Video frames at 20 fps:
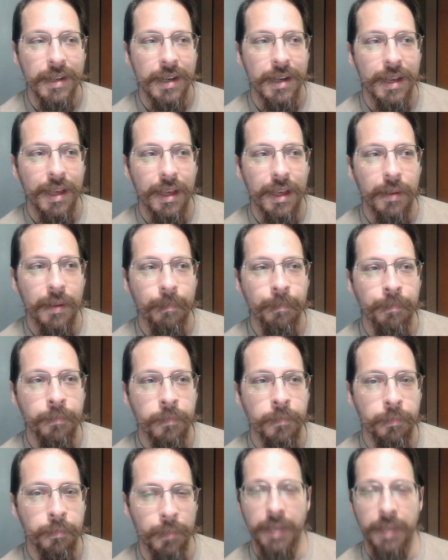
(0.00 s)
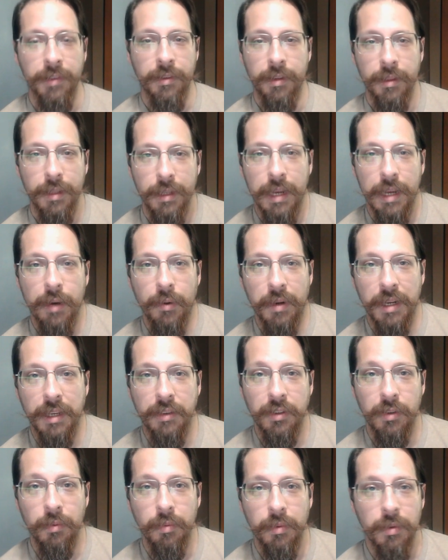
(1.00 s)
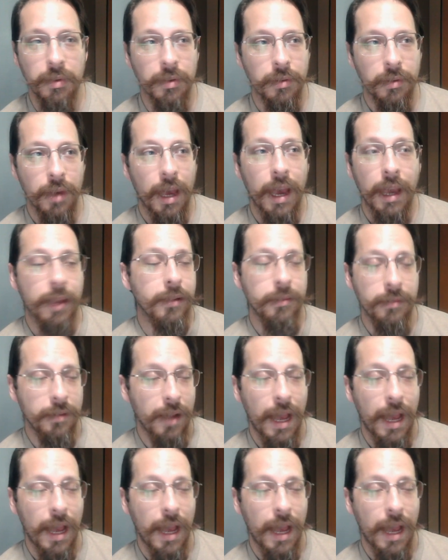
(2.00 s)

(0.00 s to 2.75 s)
Um, basically, nowadays, you, you, I,